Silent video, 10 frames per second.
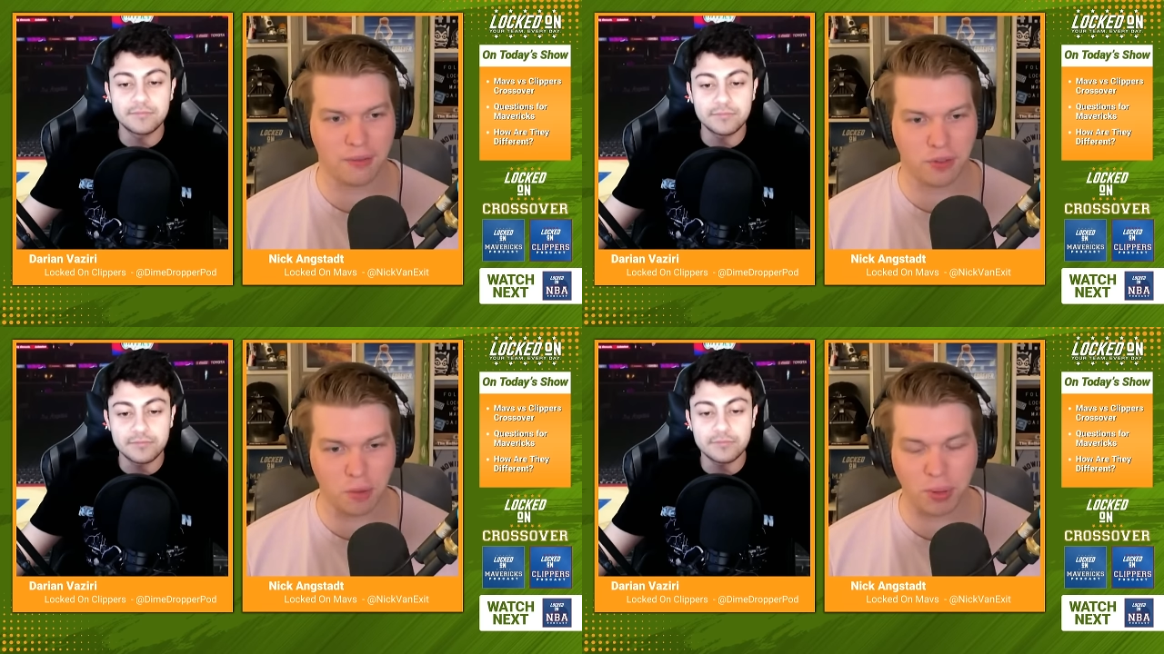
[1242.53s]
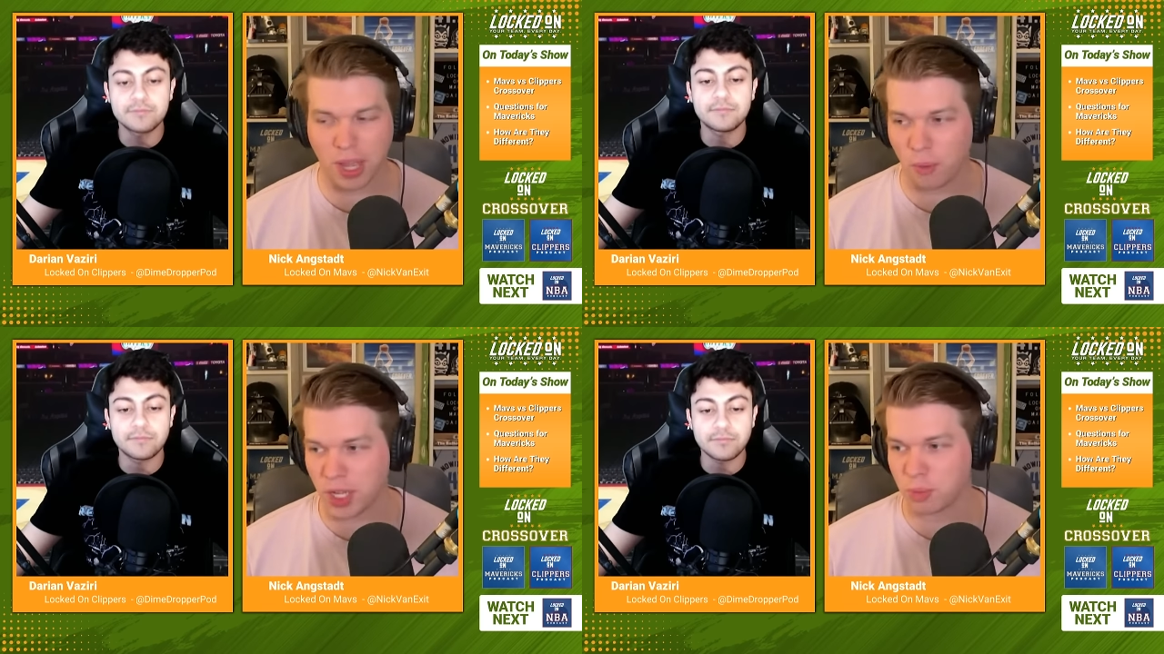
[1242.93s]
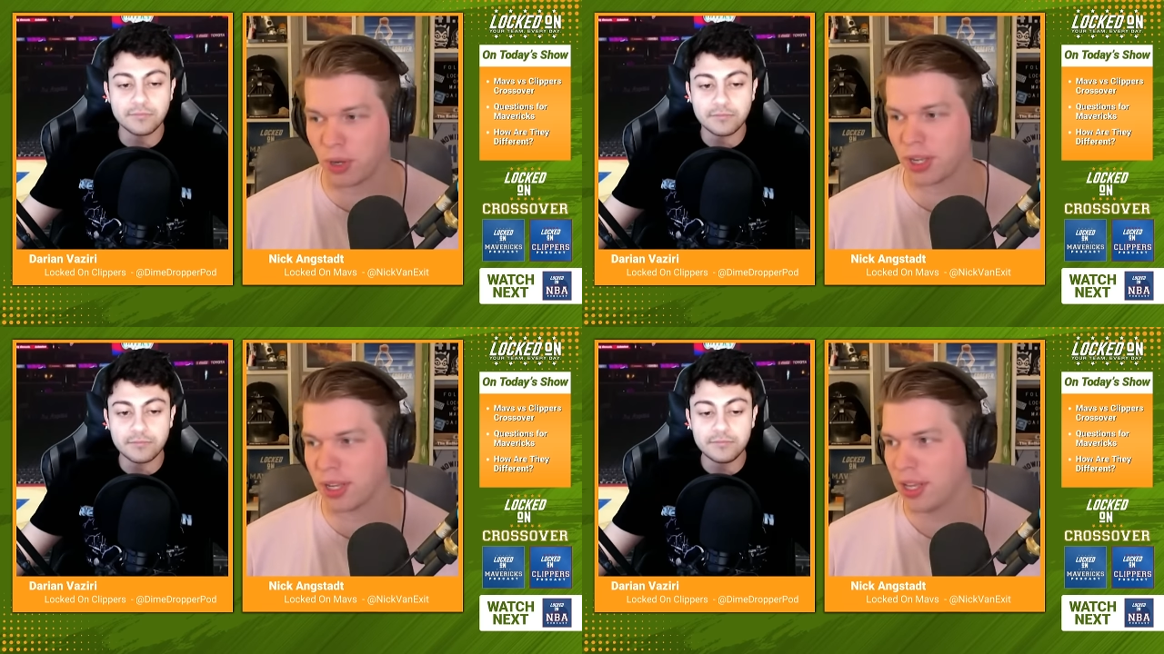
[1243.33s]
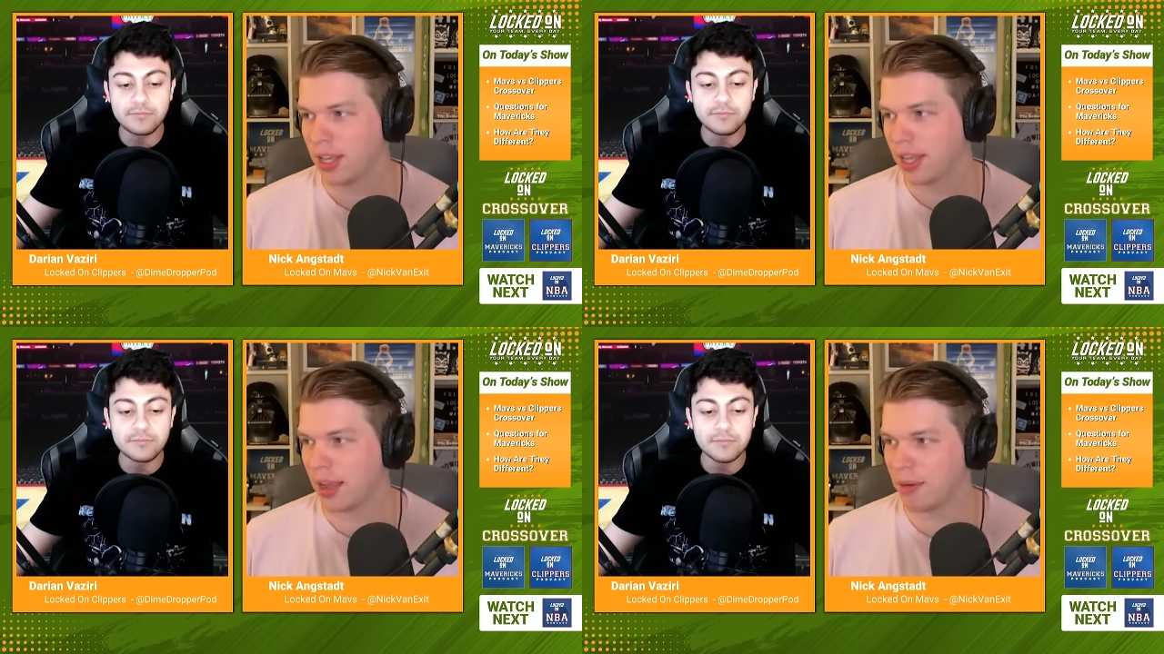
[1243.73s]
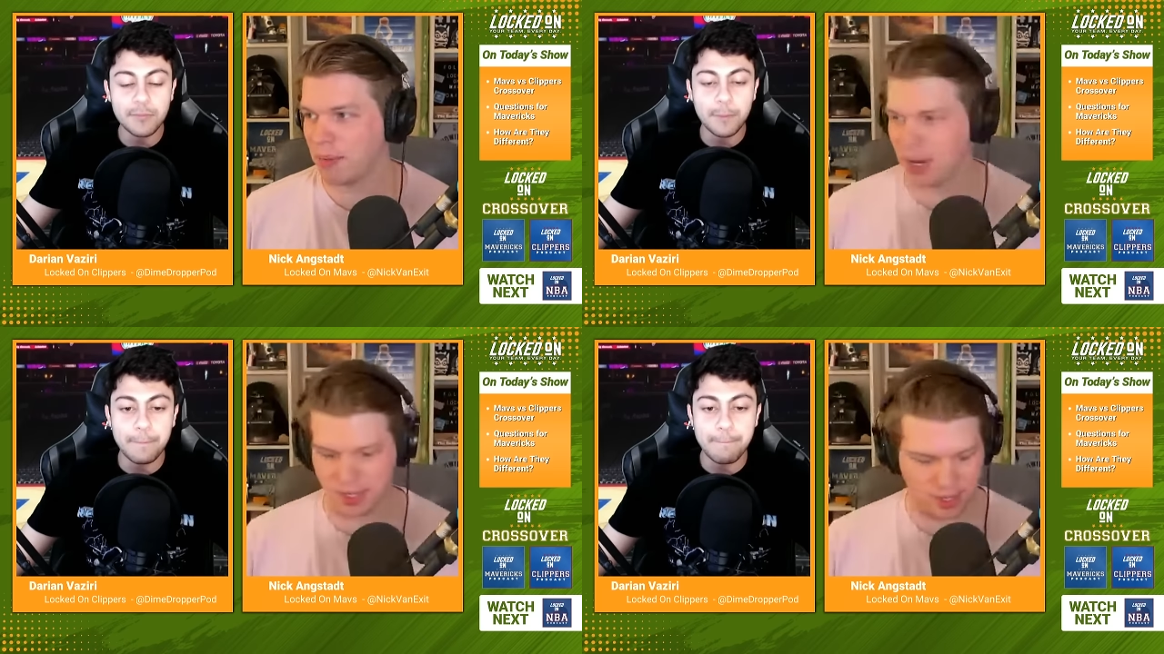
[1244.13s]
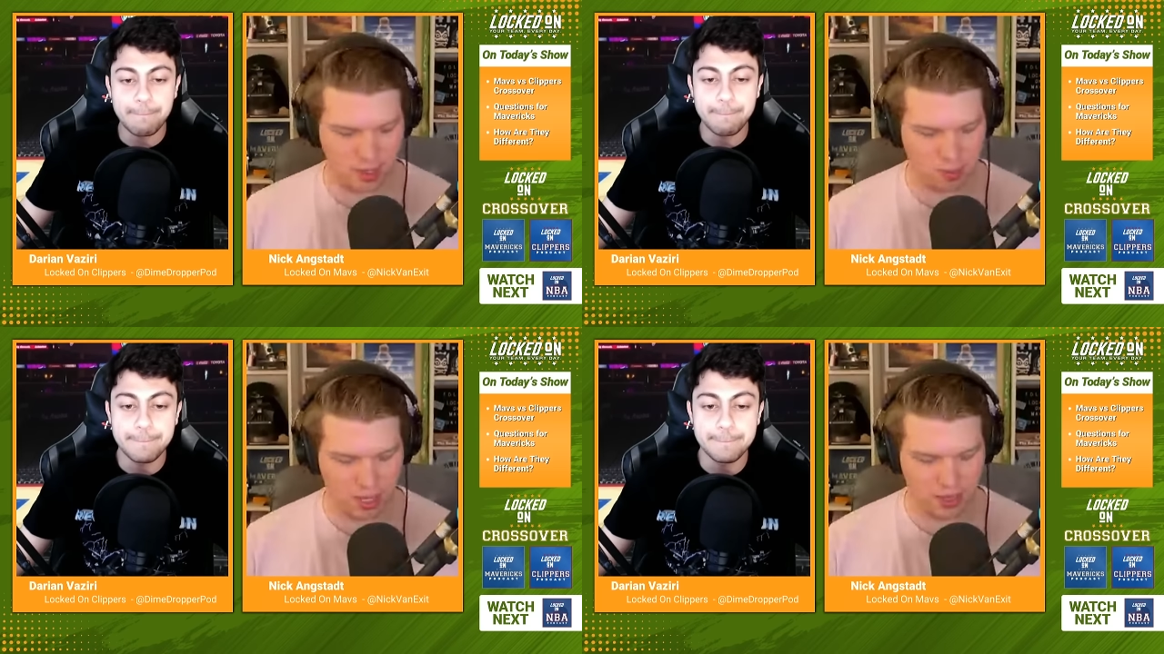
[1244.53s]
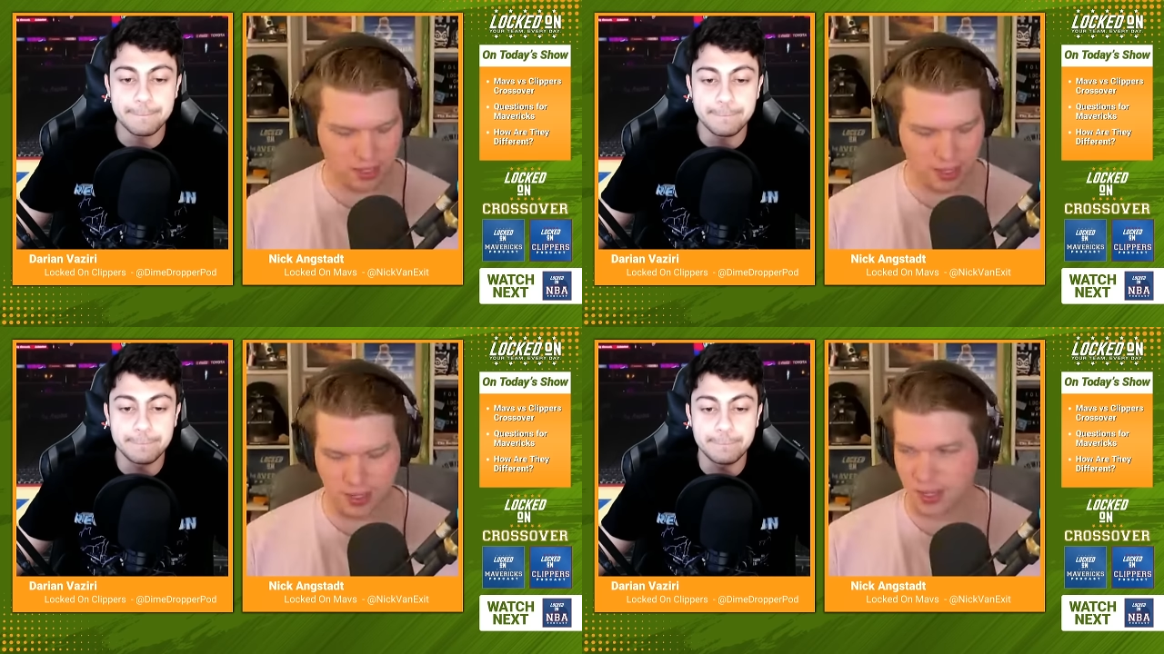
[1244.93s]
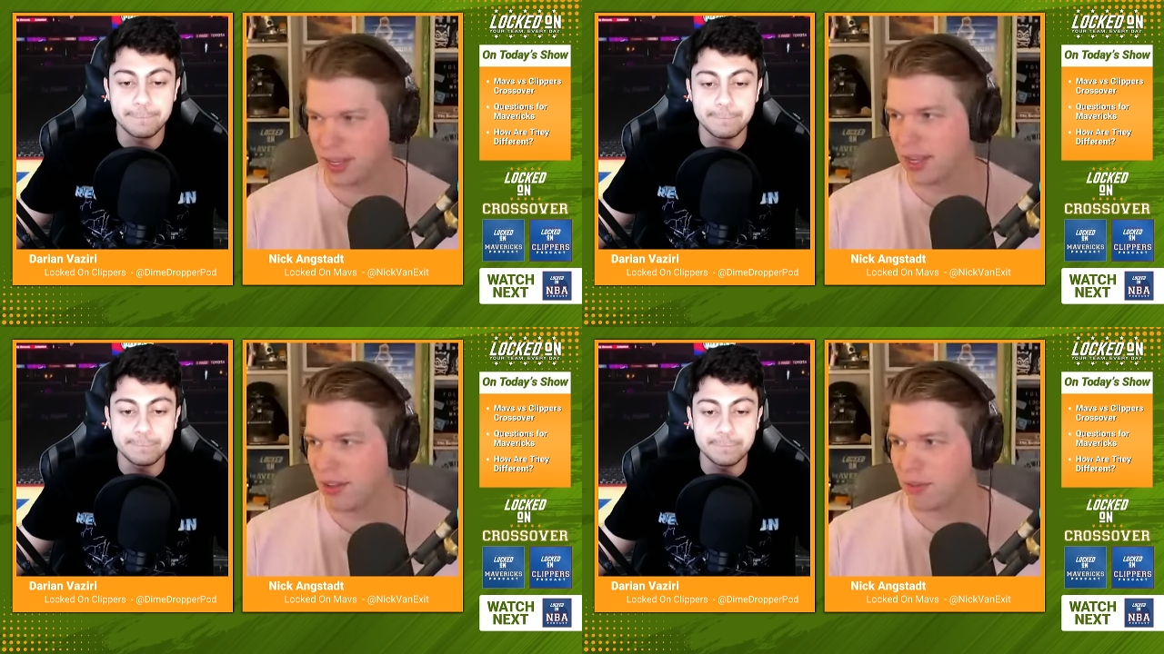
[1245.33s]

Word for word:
Speaker 1: And if you're playing Westbrook, how many minutes is he playing this season?